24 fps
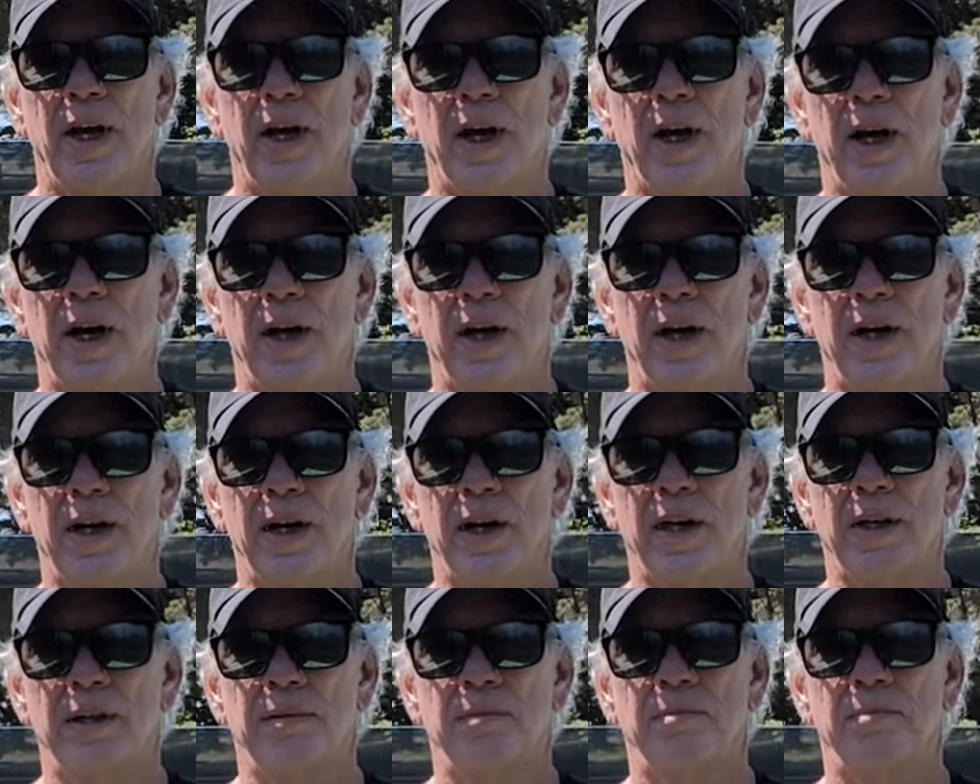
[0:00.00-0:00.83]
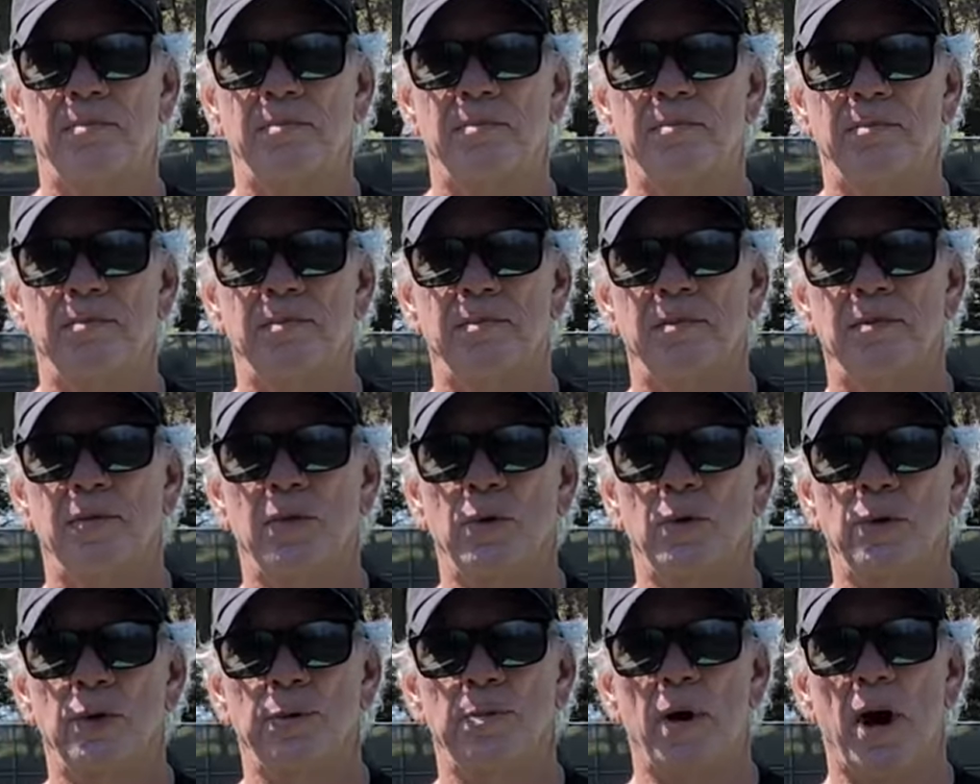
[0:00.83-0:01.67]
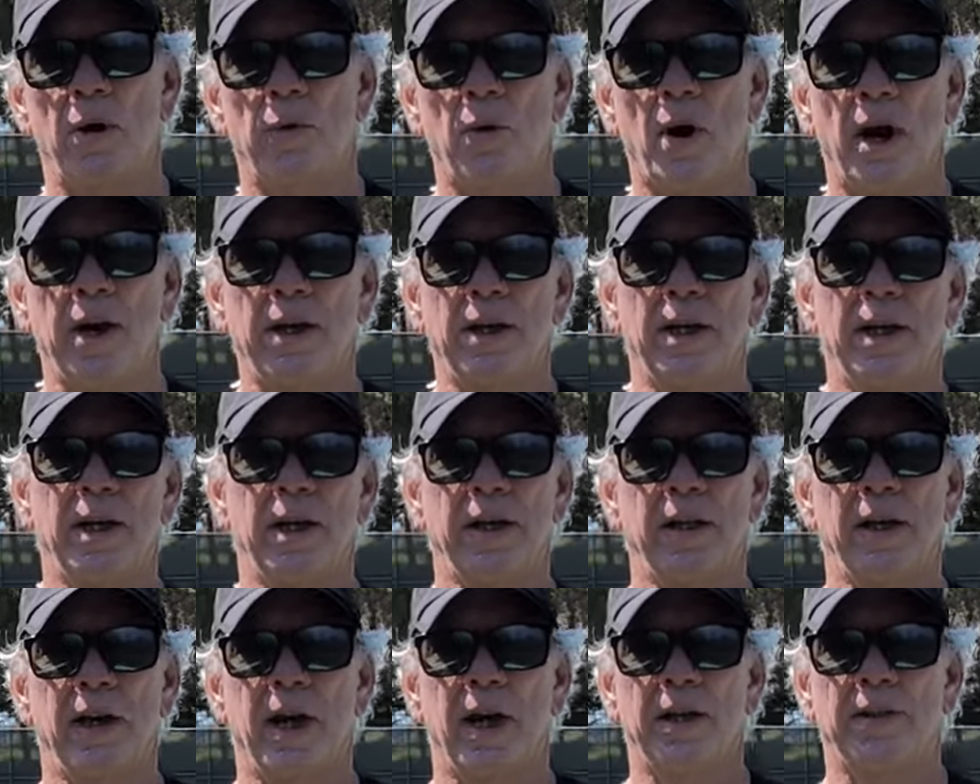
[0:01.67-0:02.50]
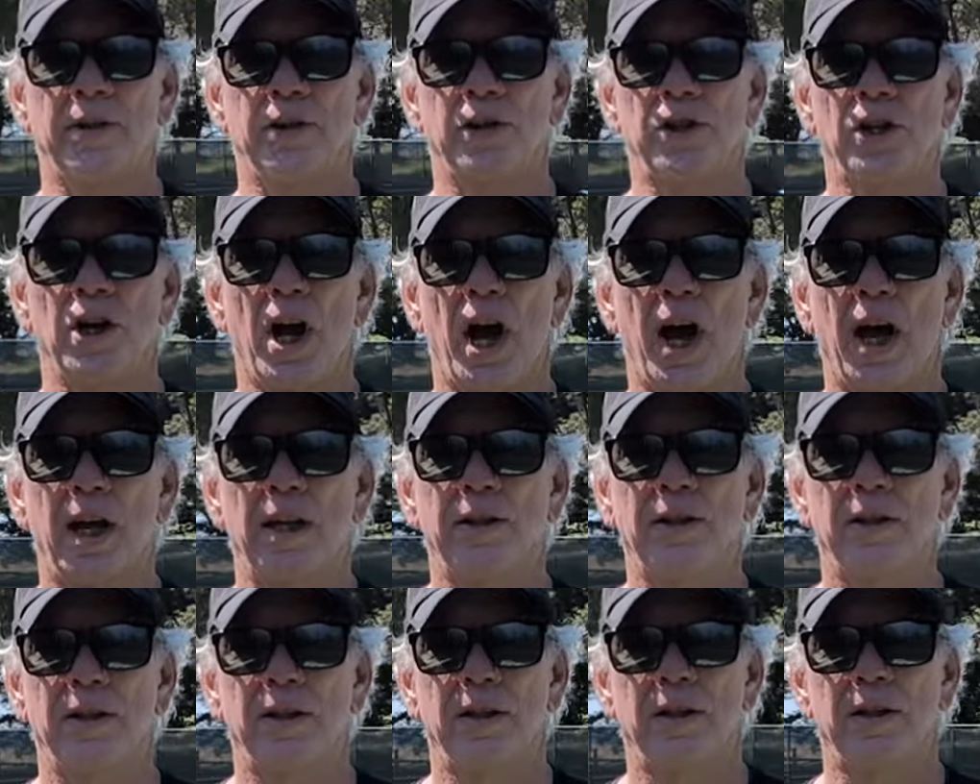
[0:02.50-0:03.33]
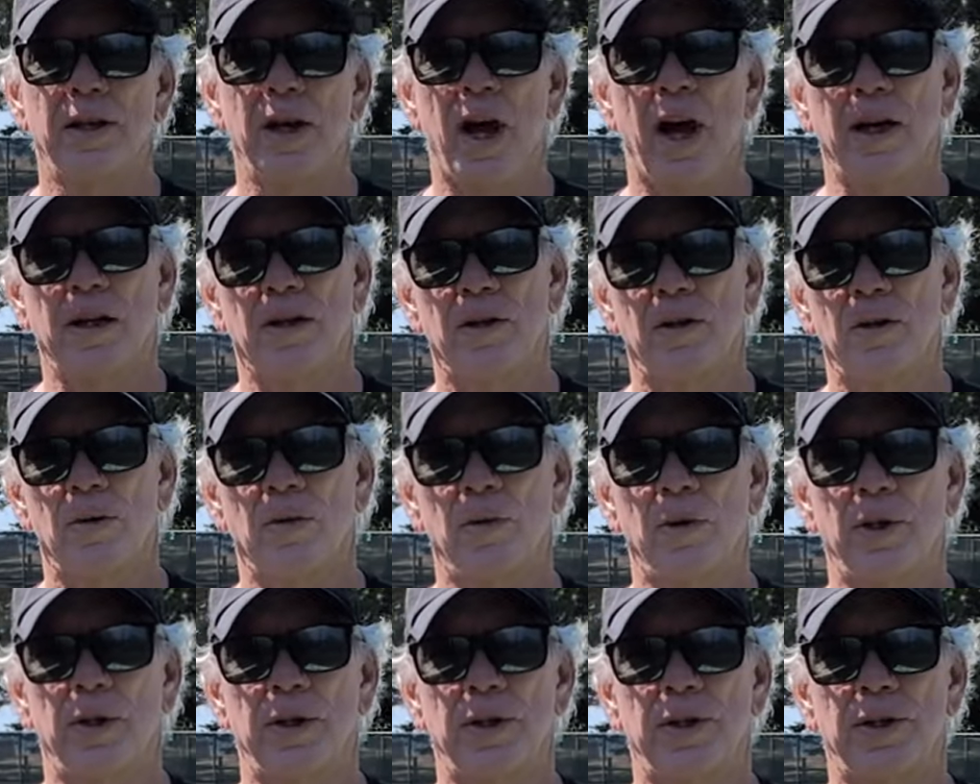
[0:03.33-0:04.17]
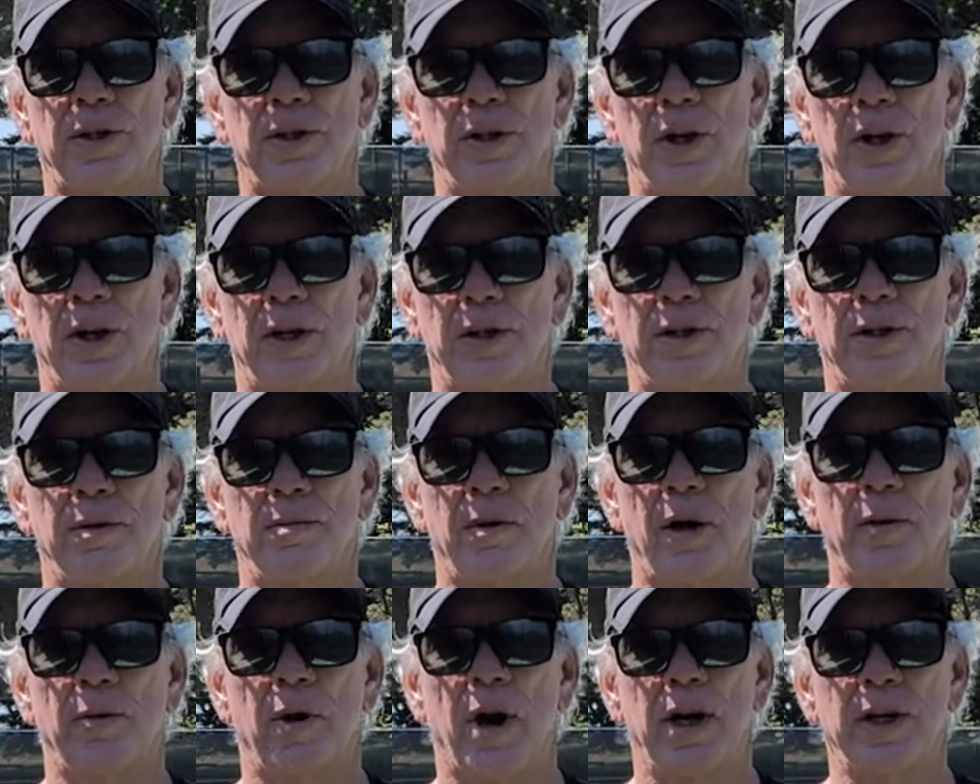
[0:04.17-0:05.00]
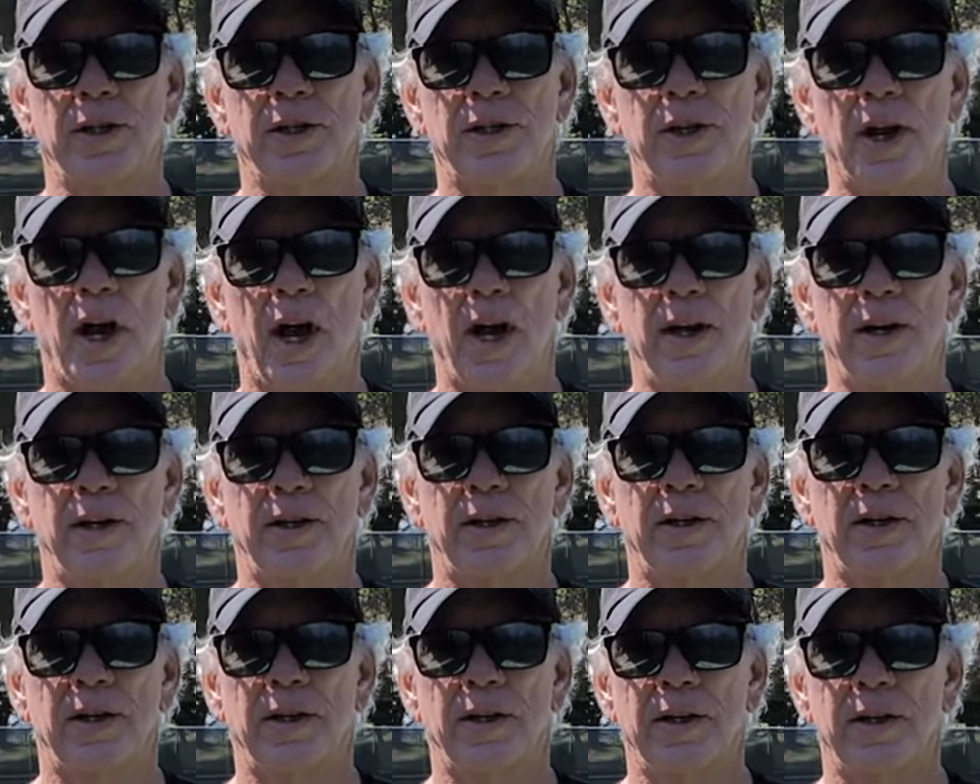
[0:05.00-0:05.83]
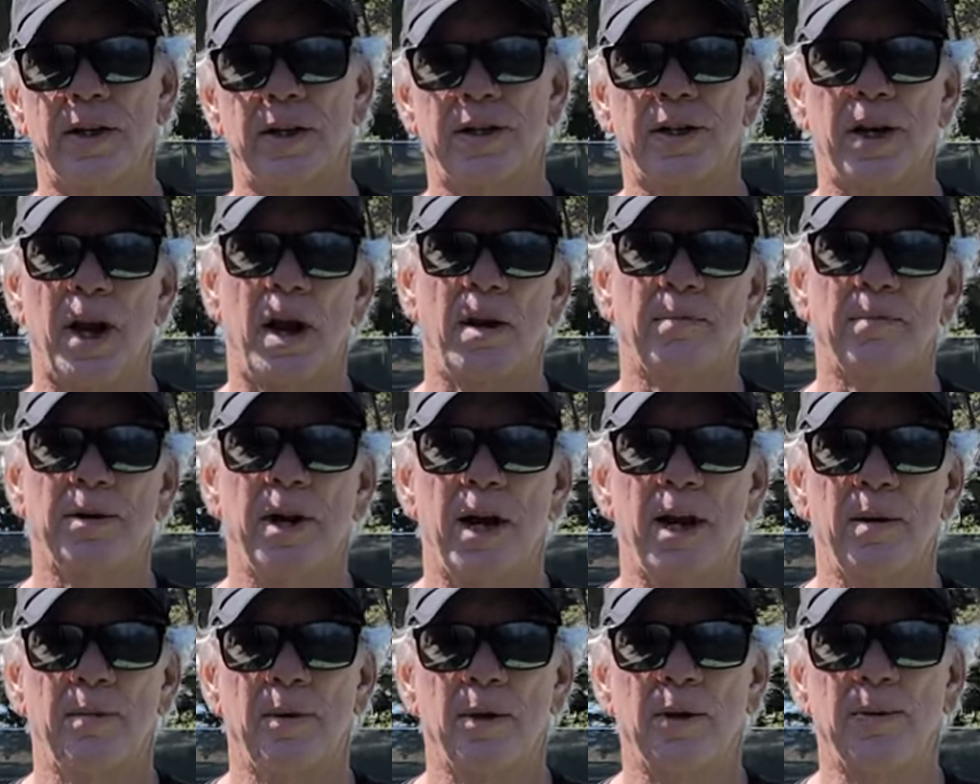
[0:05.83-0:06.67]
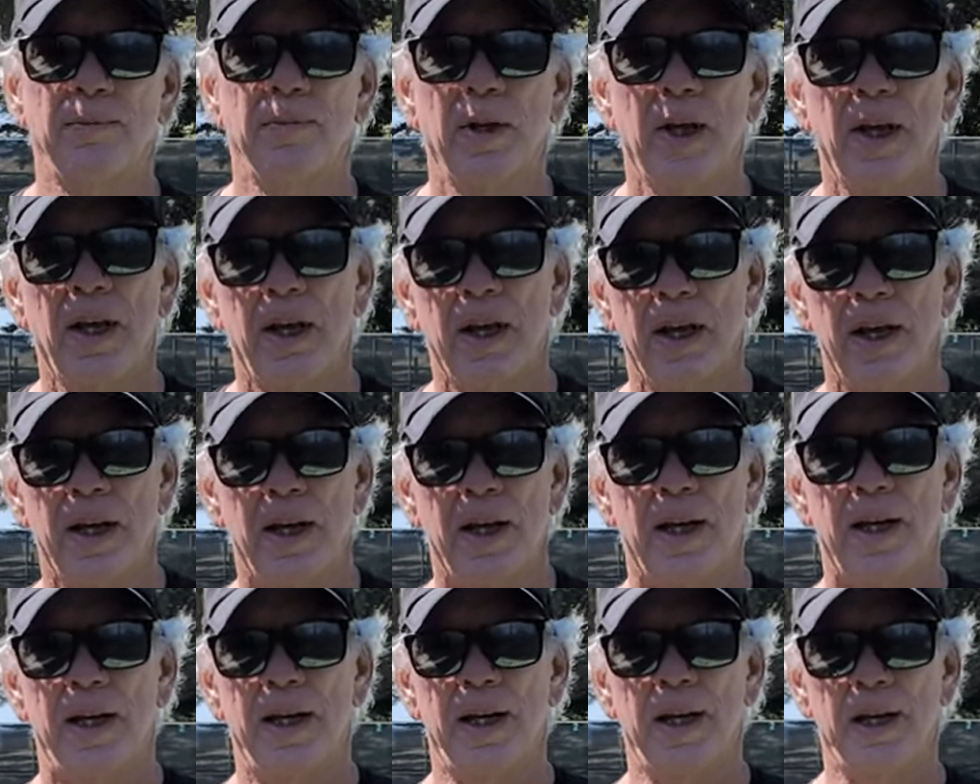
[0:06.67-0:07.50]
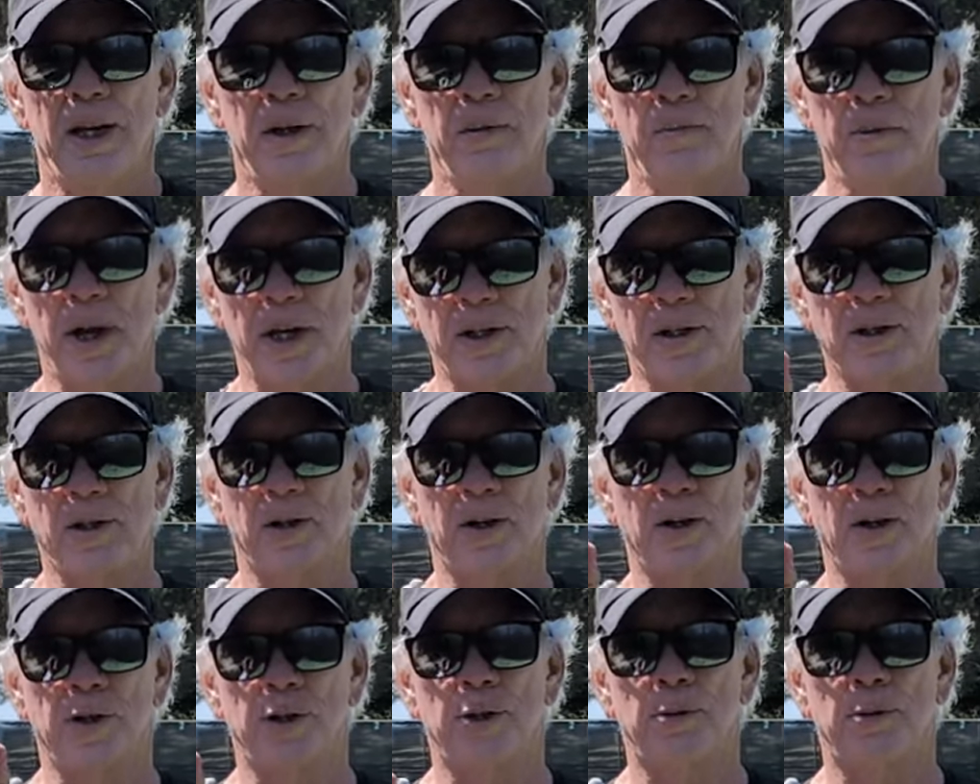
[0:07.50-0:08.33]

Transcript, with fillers: It was my right knee that got the shot. The doctor was to my right side of the exam table. He makes a little